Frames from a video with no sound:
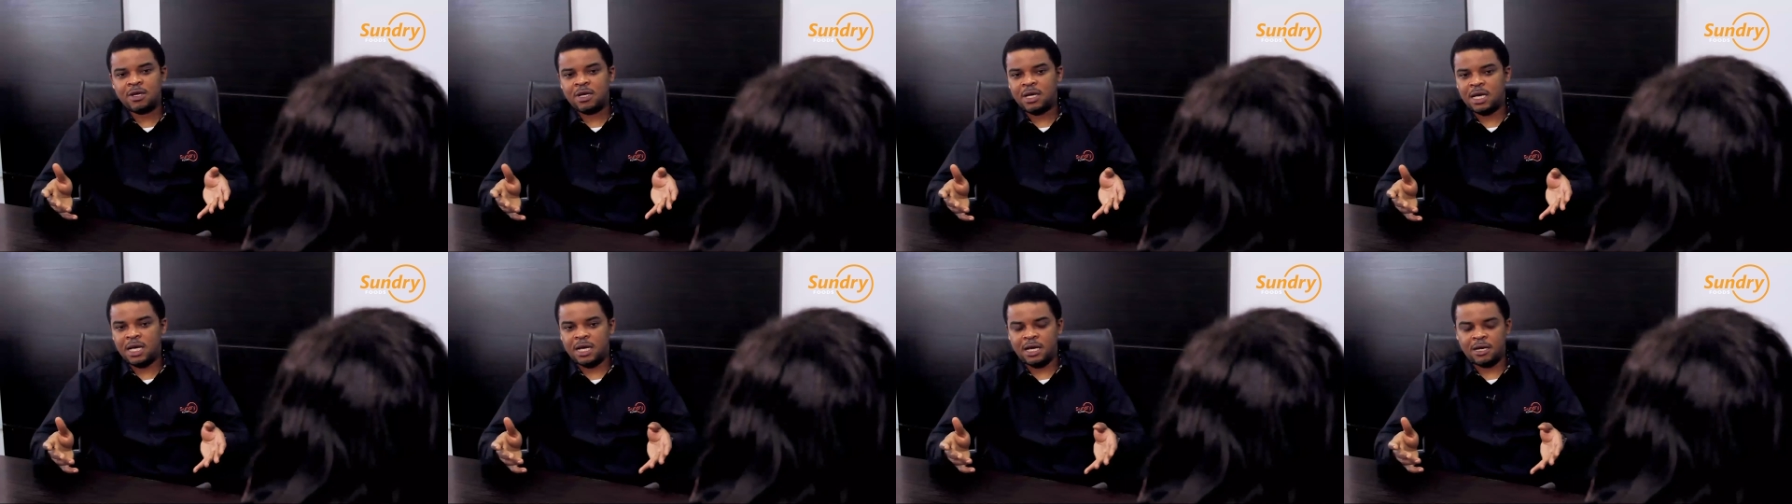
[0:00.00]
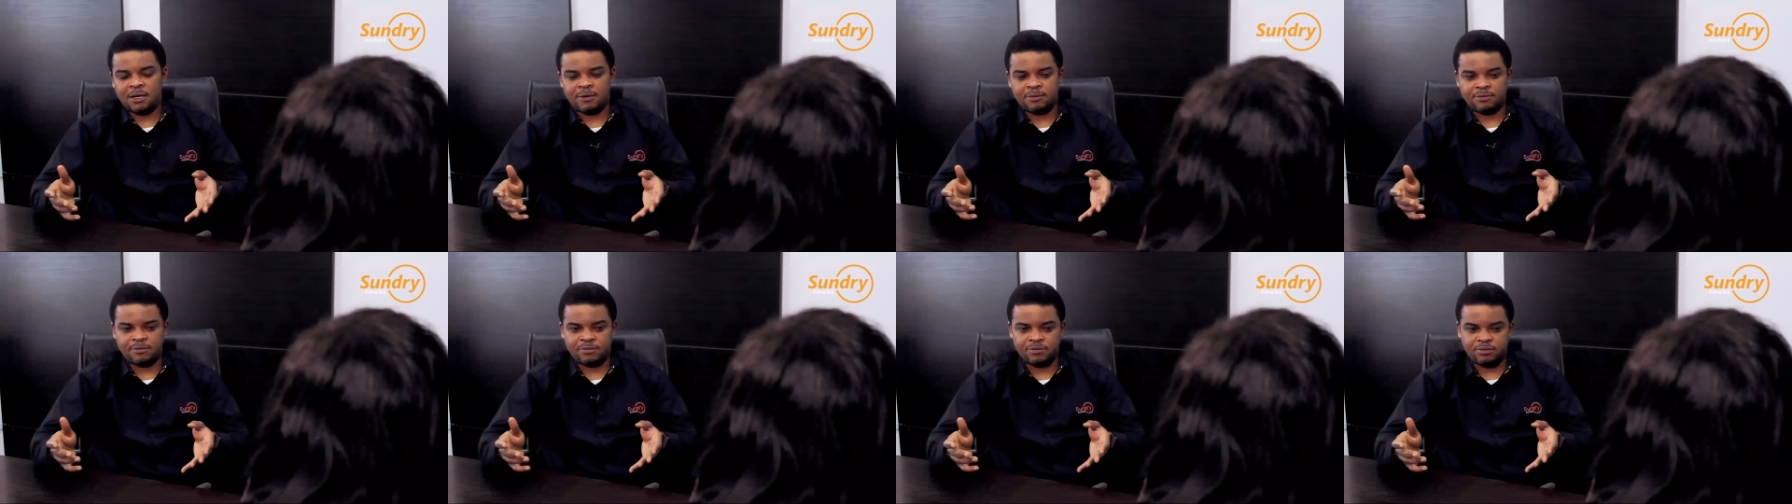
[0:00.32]

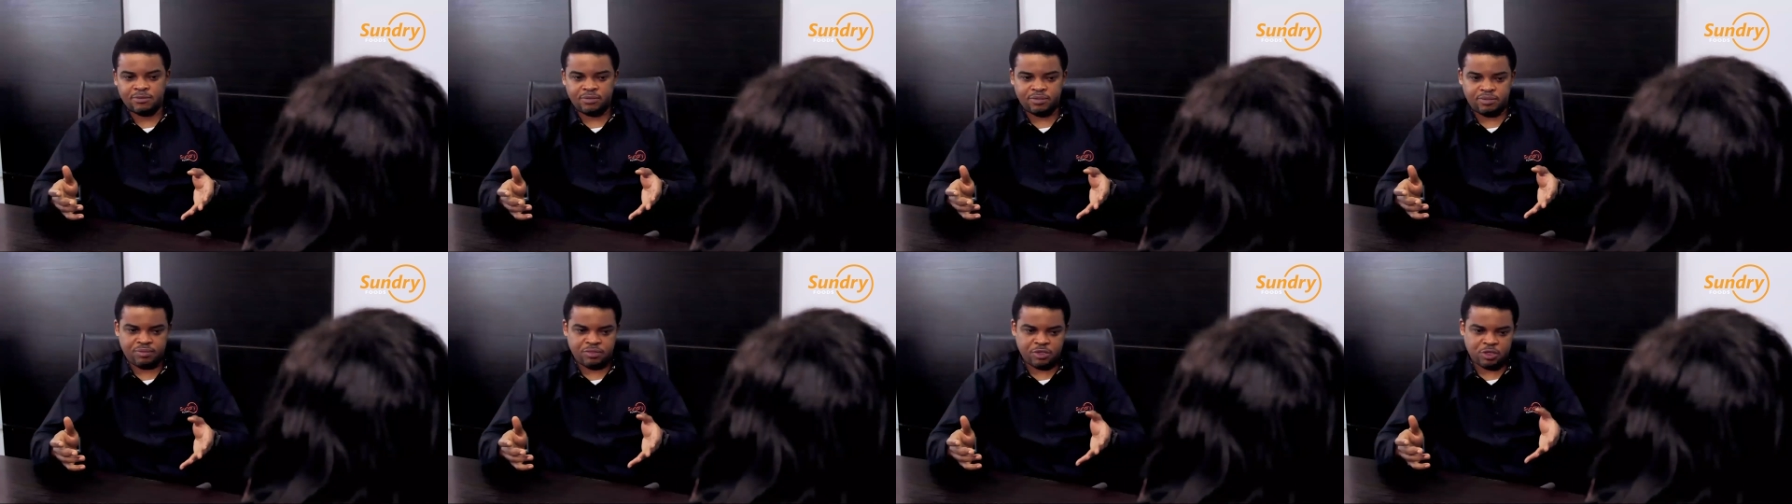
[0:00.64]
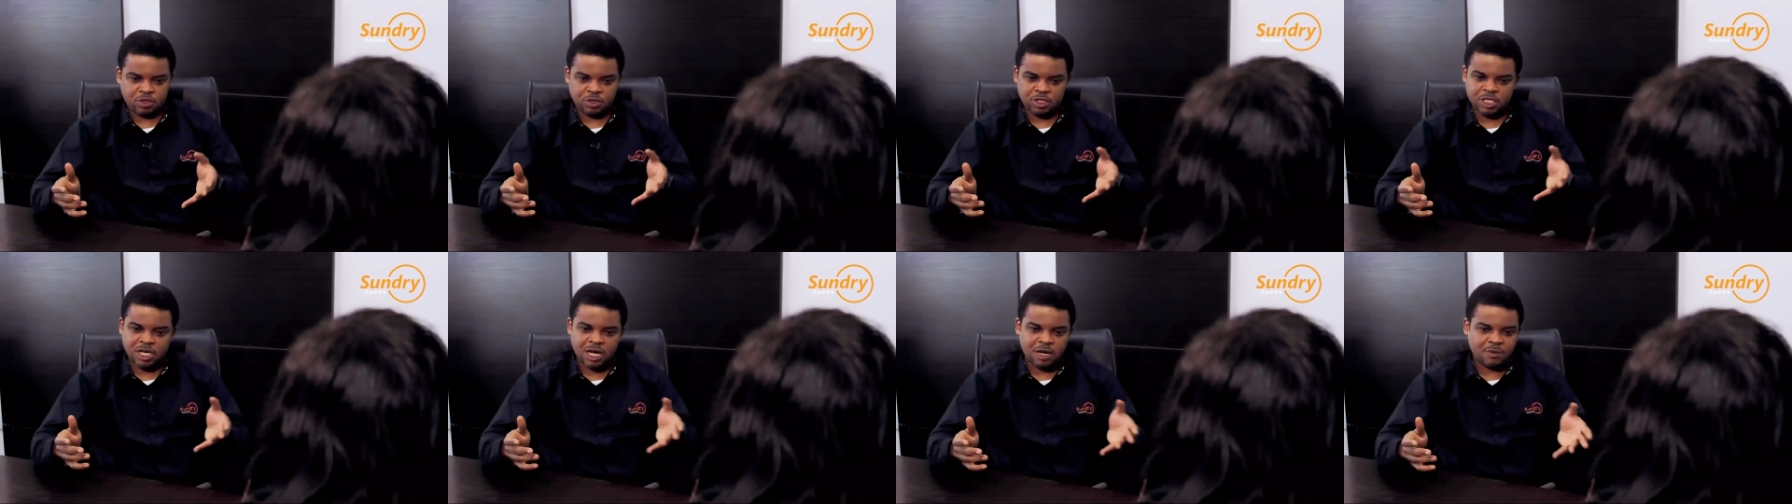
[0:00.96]
um,
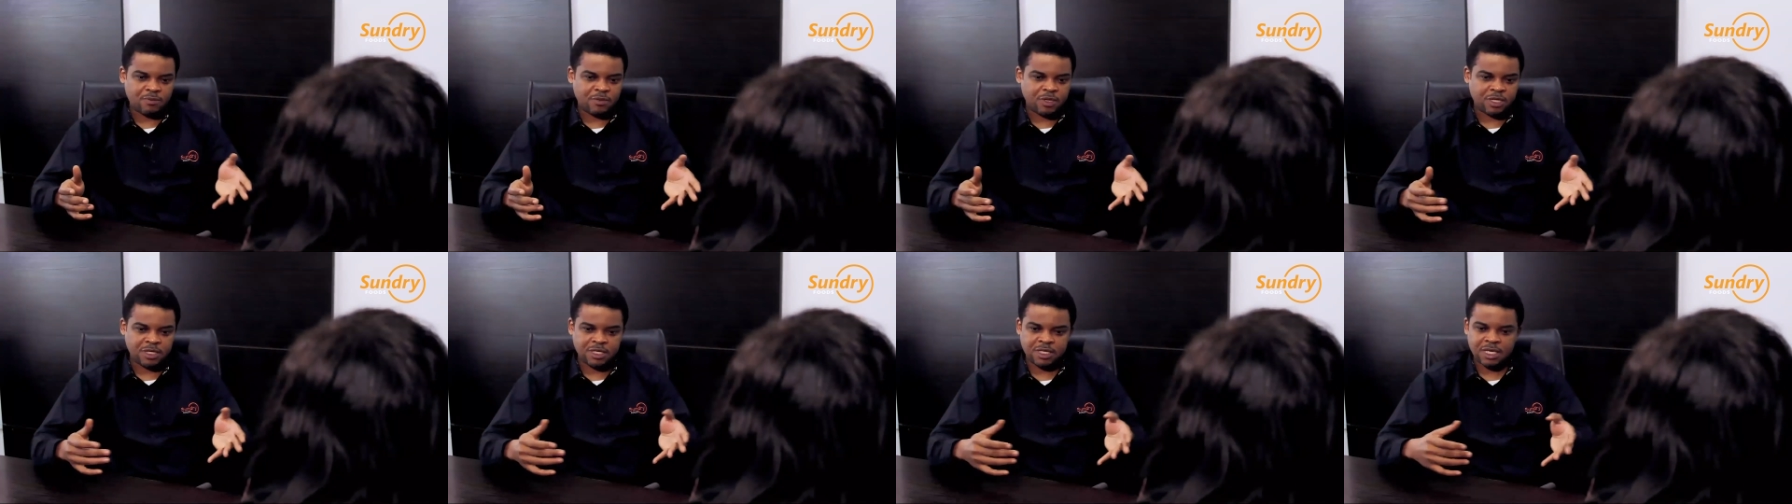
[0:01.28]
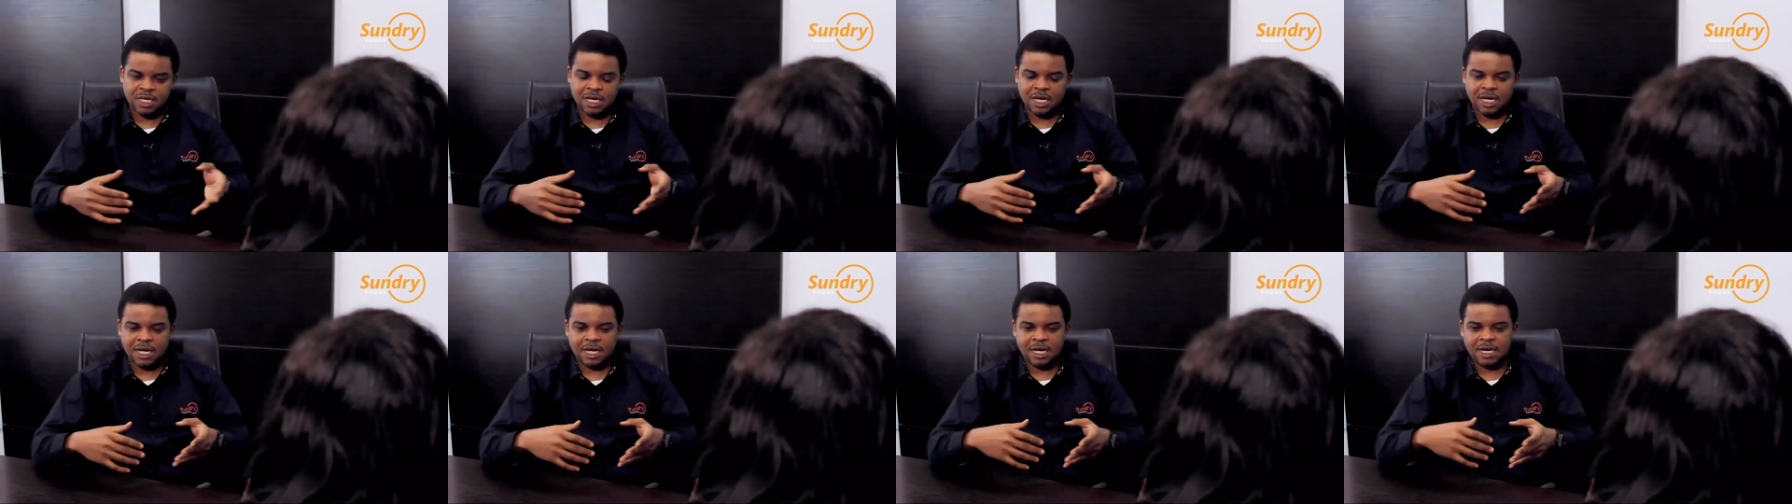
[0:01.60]
social
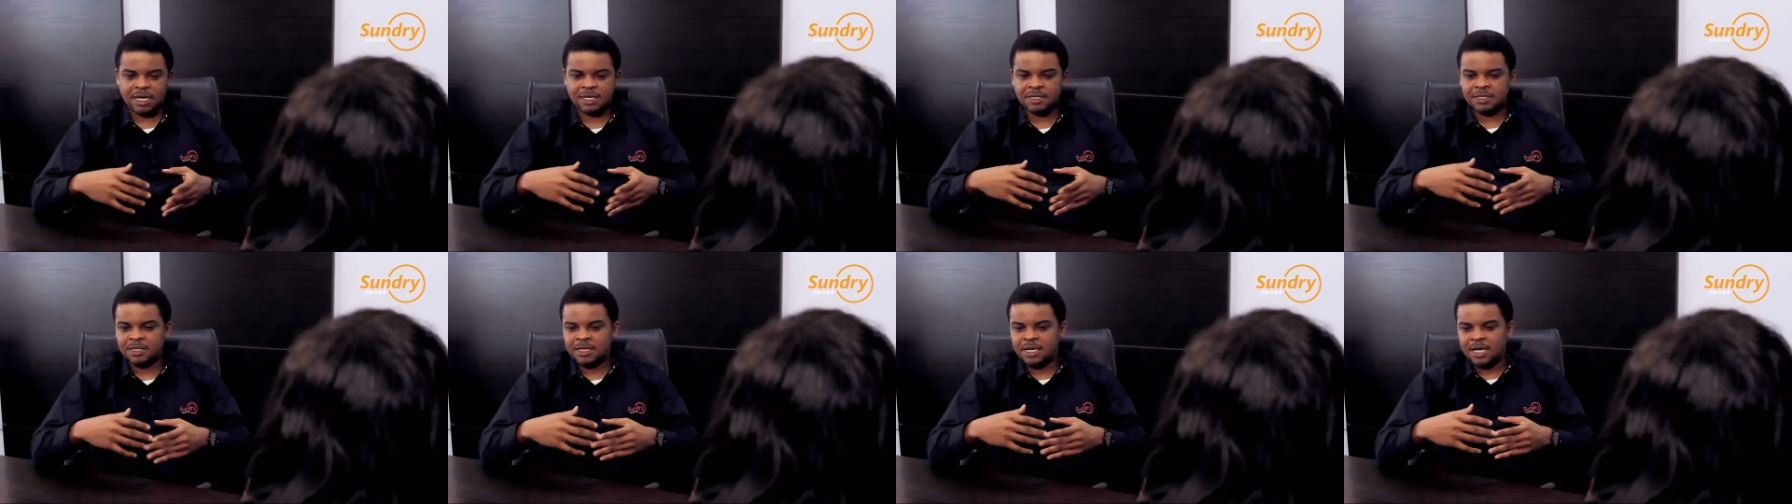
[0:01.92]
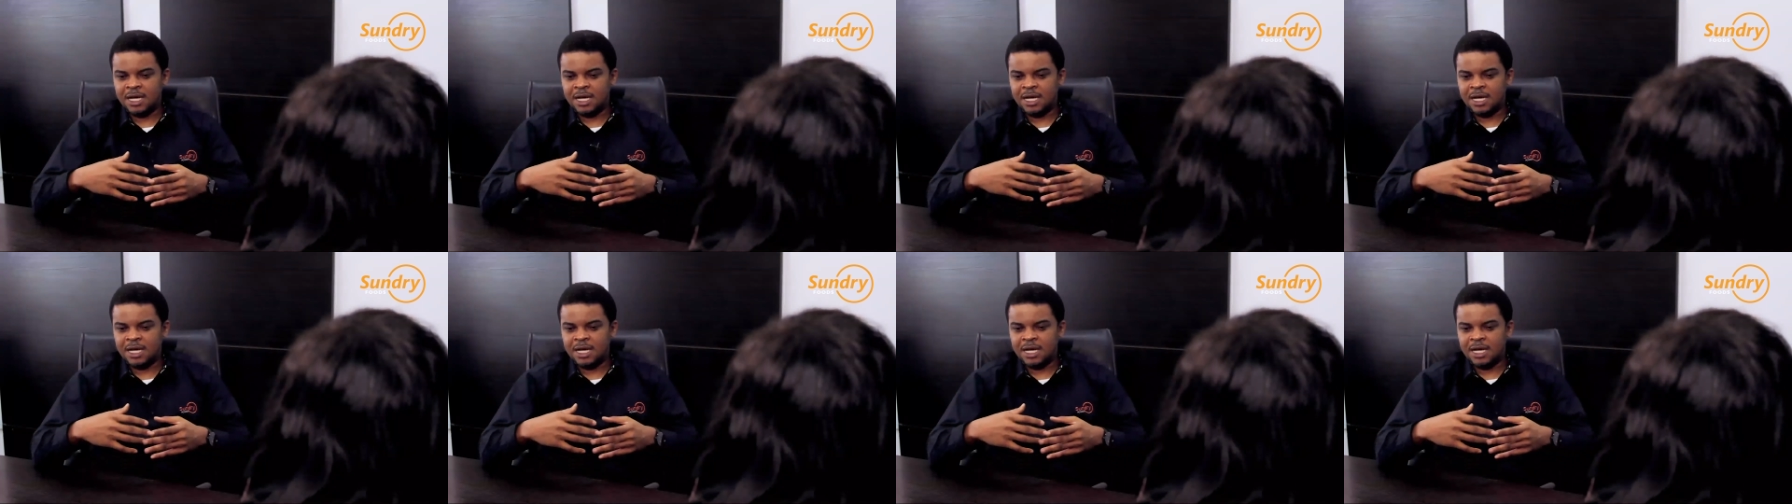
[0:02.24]
media,